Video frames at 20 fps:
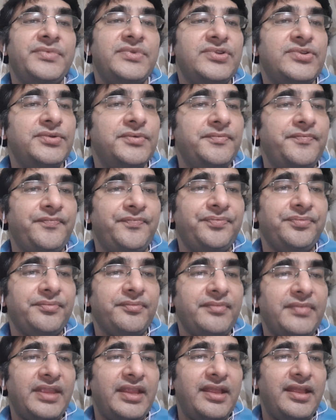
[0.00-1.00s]
So,
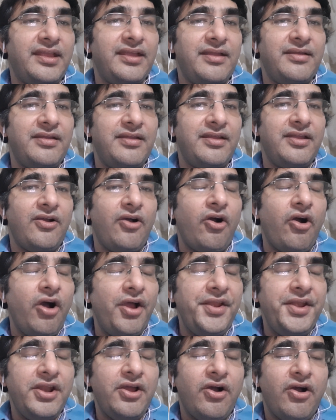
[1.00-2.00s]

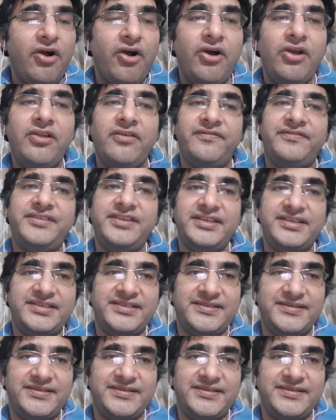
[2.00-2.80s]
in all of this,